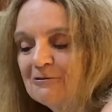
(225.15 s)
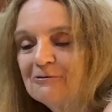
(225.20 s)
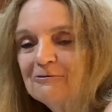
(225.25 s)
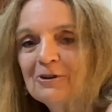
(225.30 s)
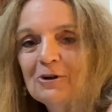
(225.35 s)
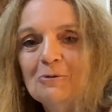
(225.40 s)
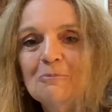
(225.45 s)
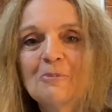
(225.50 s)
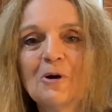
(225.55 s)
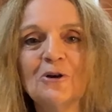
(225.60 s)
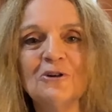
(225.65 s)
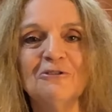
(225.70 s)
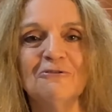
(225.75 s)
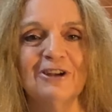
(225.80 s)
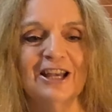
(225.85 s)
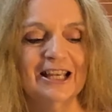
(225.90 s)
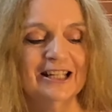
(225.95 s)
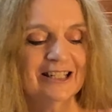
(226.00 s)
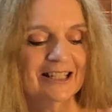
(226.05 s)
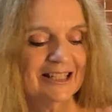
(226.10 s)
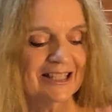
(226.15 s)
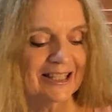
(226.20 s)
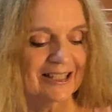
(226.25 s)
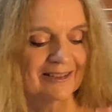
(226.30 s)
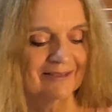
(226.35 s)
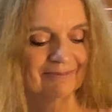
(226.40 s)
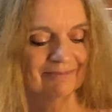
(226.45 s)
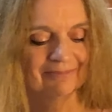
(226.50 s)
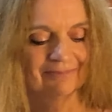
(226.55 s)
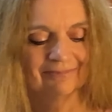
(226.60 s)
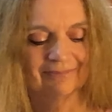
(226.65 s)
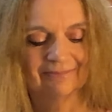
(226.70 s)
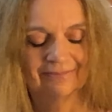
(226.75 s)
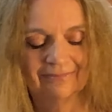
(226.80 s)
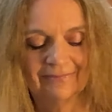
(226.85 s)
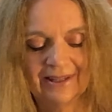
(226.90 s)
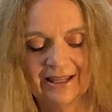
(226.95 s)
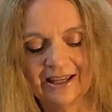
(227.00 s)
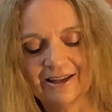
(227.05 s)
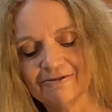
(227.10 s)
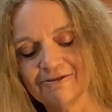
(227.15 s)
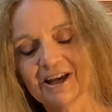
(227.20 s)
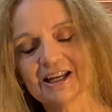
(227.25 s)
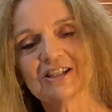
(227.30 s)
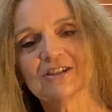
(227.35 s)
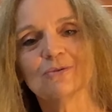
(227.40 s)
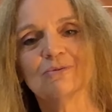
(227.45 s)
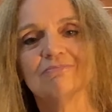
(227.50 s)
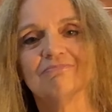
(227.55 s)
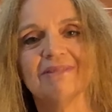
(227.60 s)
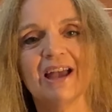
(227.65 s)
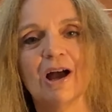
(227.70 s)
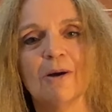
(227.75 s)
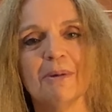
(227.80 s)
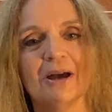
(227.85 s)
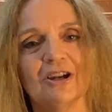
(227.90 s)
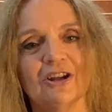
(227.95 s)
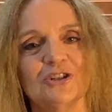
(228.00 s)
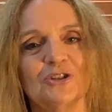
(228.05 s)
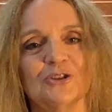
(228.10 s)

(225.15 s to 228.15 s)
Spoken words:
felt motivated. In fact, how about I